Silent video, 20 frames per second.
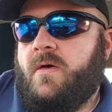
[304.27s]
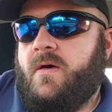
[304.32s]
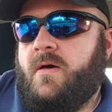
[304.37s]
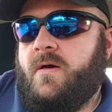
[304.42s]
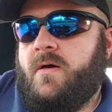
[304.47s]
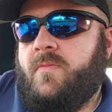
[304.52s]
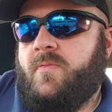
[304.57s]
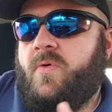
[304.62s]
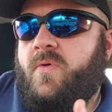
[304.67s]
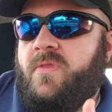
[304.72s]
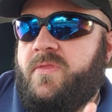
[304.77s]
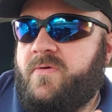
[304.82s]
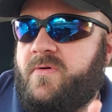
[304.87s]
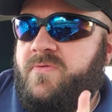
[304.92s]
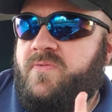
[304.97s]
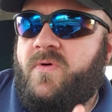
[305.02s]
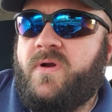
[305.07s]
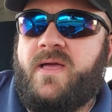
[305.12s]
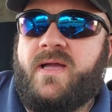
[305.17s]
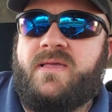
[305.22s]
Um, oh, there
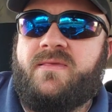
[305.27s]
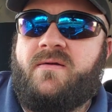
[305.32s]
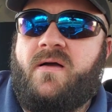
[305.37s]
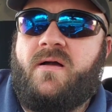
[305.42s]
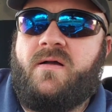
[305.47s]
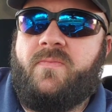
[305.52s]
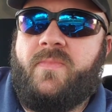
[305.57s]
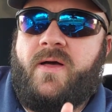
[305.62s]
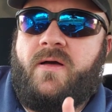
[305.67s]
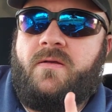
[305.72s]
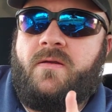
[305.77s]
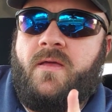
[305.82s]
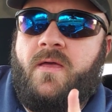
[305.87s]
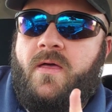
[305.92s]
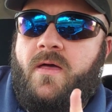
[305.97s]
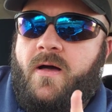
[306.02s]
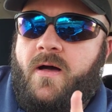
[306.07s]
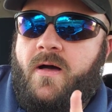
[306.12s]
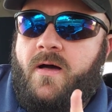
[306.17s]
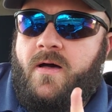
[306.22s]
is one I can talk about.
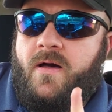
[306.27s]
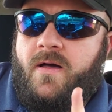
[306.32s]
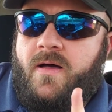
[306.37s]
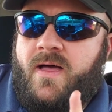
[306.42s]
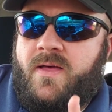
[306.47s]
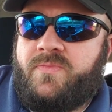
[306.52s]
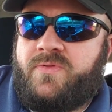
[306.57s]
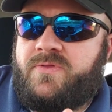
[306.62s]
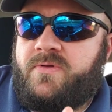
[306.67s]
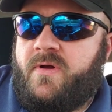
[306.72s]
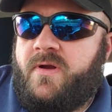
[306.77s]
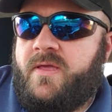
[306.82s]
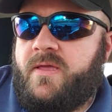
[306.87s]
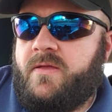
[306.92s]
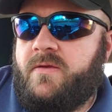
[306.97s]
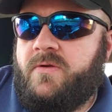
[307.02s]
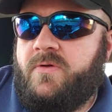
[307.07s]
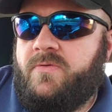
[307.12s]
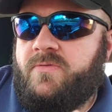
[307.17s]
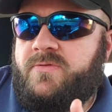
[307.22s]
Uh, I'm
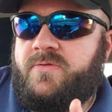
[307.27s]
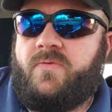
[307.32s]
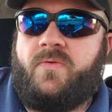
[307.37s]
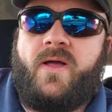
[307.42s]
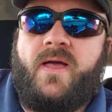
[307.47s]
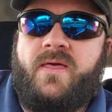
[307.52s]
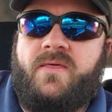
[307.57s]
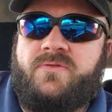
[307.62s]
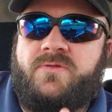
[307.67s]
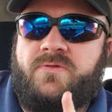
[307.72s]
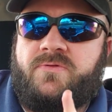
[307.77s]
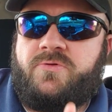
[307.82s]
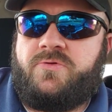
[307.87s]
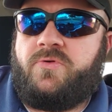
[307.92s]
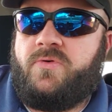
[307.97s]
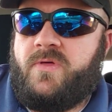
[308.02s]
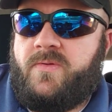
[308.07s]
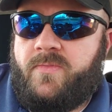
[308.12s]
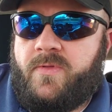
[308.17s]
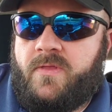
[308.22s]
starting a new psoriasis
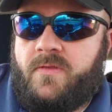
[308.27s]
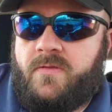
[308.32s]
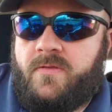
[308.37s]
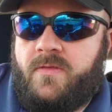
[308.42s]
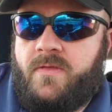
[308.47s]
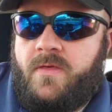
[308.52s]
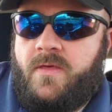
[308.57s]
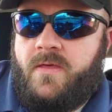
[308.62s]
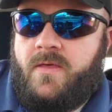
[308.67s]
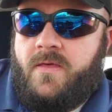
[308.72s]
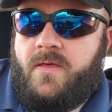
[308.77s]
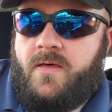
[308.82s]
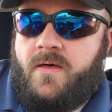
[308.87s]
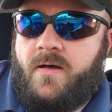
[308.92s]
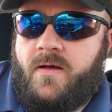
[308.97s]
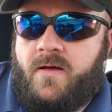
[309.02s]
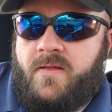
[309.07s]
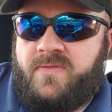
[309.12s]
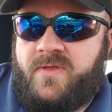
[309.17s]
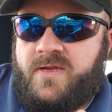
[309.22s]
treatment.
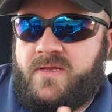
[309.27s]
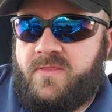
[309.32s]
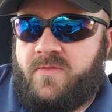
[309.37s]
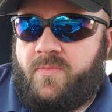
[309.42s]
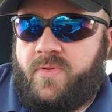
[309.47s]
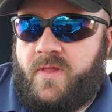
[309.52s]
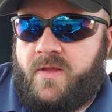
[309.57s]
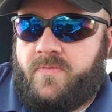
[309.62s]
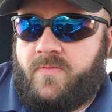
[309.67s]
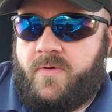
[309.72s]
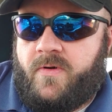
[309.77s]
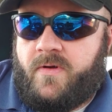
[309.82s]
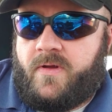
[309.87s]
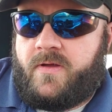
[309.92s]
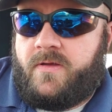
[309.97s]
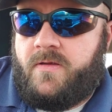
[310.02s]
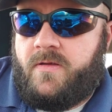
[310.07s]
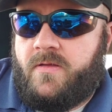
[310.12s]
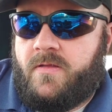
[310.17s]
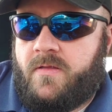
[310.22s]
Uh, they did the blood
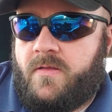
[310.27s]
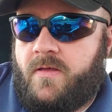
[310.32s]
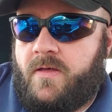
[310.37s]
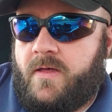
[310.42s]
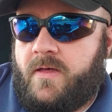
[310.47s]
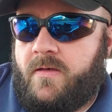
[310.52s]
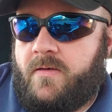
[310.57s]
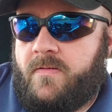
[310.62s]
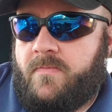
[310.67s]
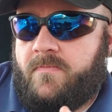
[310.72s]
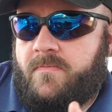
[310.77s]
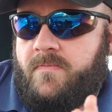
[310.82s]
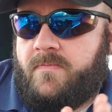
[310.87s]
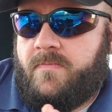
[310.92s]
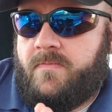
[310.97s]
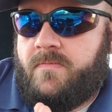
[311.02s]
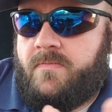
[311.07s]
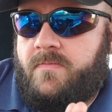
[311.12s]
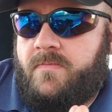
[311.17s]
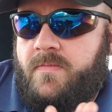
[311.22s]
work um,
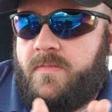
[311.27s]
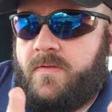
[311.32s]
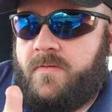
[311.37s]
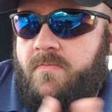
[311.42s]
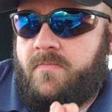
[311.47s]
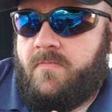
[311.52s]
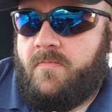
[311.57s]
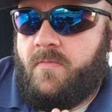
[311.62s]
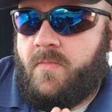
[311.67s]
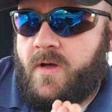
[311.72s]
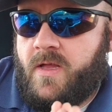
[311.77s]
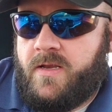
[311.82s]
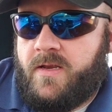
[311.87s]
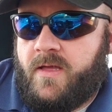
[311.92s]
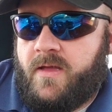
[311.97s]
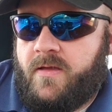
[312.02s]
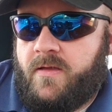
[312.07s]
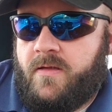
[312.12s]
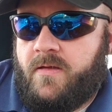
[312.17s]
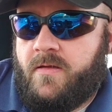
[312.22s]

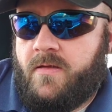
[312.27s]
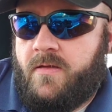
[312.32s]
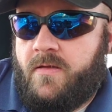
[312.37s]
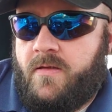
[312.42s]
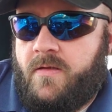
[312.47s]
Monday.